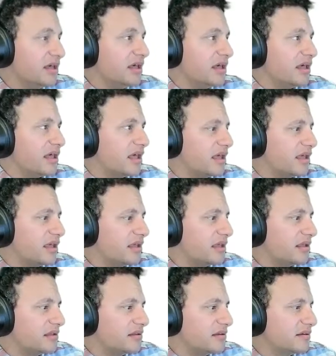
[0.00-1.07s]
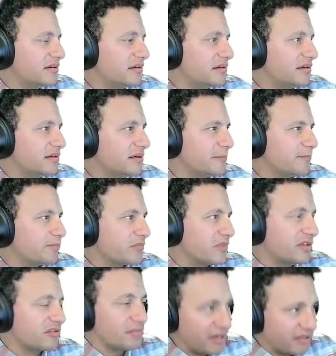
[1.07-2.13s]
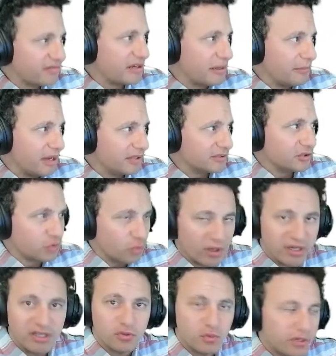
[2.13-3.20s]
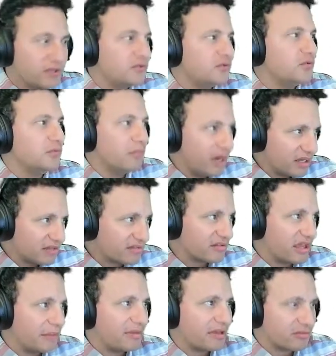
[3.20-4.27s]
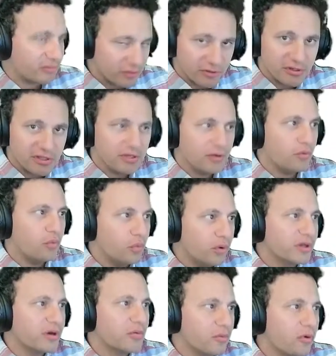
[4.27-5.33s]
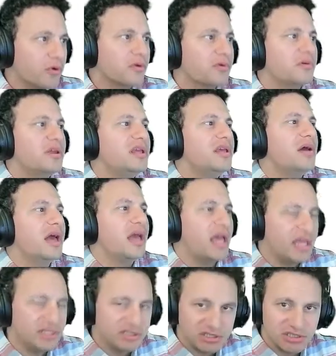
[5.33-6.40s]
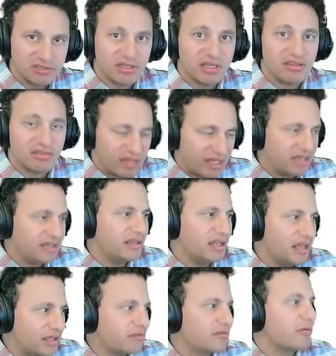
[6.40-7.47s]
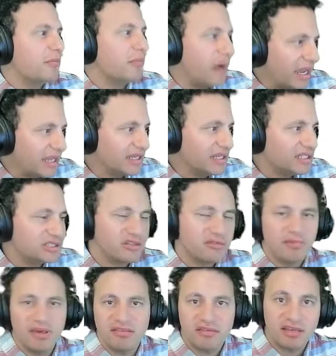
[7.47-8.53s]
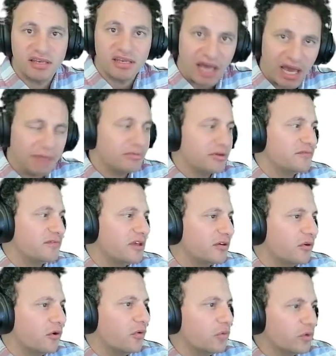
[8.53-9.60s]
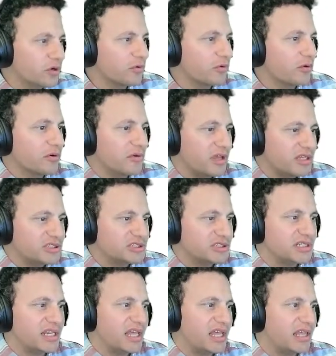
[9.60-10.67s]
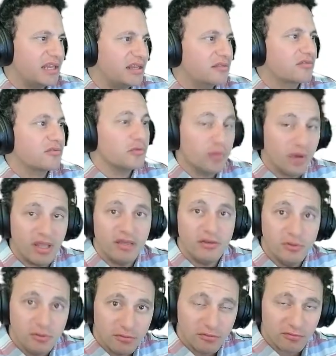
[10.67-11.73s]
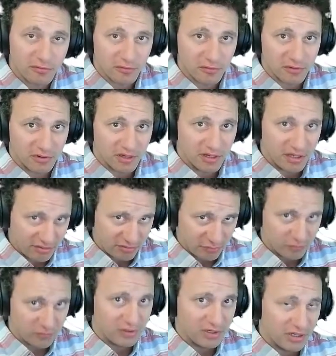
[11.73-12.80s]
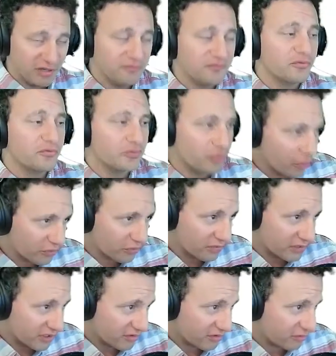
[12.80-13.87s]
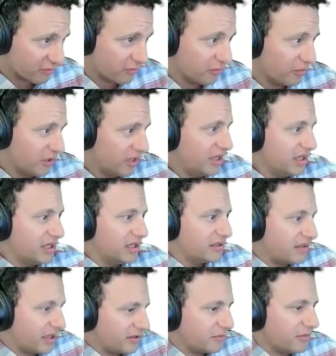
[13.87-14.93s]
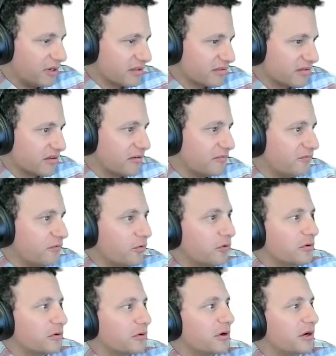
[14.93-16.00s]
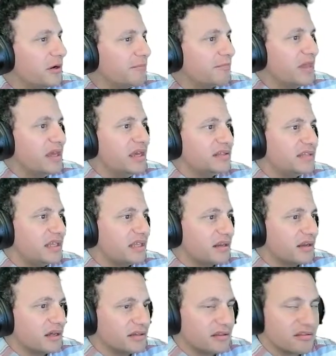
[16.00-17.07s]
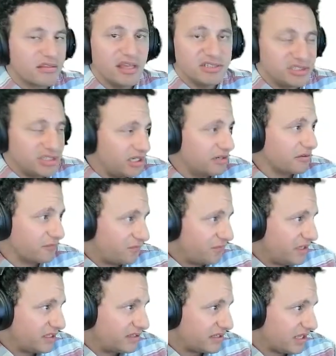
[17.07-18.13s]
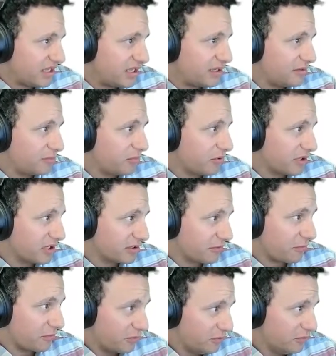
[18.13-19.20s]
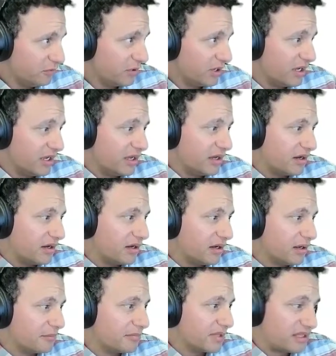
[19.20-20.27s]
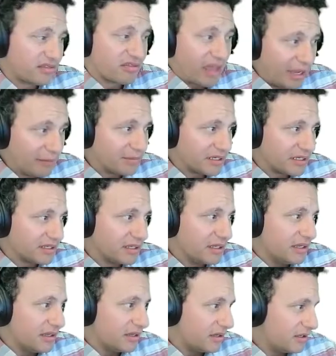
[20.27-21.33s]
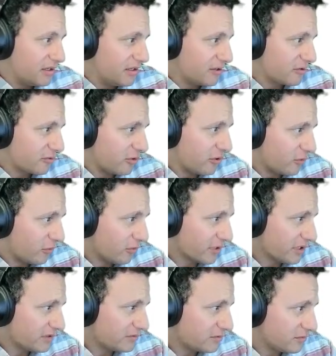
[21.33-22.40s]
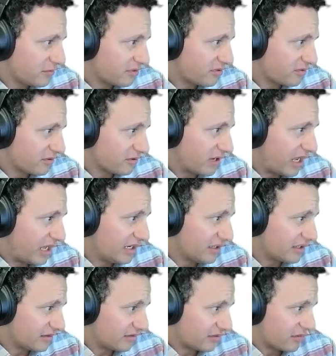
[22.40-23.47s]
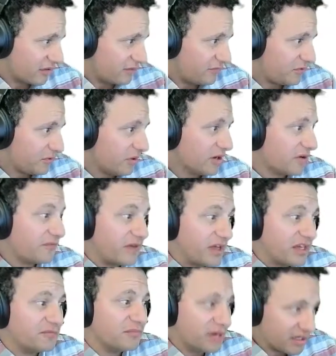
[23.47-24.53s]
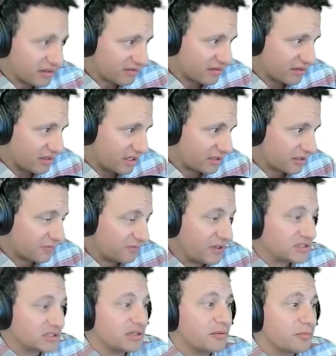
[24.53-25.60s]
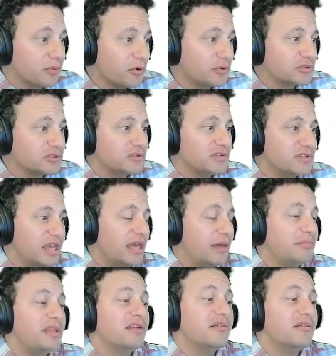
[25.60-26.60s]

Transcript: and uh, it's basically about the 2022 Mazda MX-30 with a rotary engine to extend its mileage. It's basically a hybrid vehicle with a rotary engine, and it's great news for us who love rotaries. So Thank you, Mazda, for um, taking on this engineering feat and pulling it through. Um, it's happening. Uh, so, according to Mr. Alex, if you are a fan of Mazda, unconventional approach to damn near